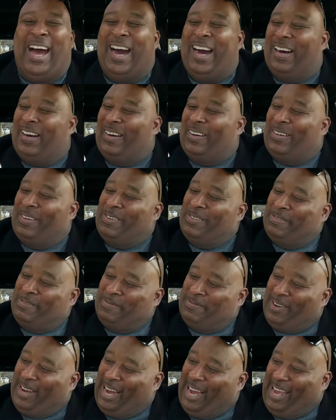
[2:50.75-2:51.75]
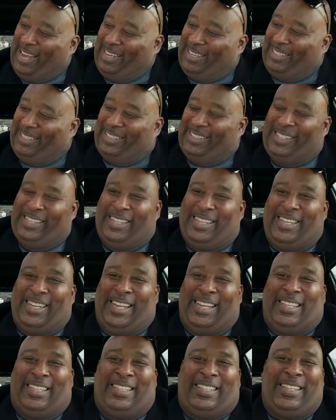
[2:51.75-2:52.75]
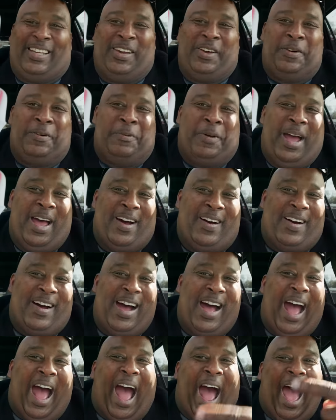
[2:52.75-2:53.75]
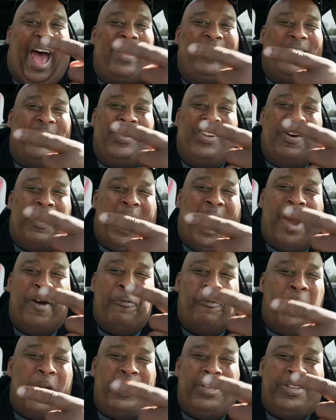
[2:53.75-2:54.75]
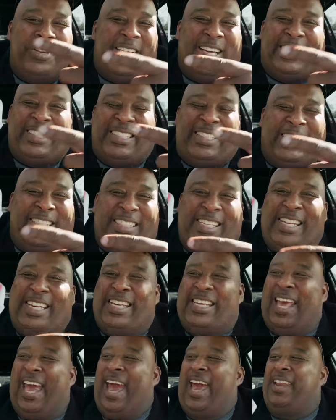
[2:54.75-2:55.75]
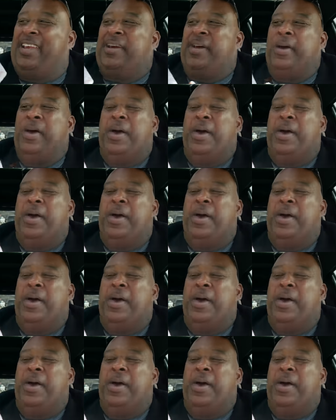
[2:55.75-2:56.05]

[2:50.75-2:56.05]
Oh my goodness. Well, I don't know how well you can see that,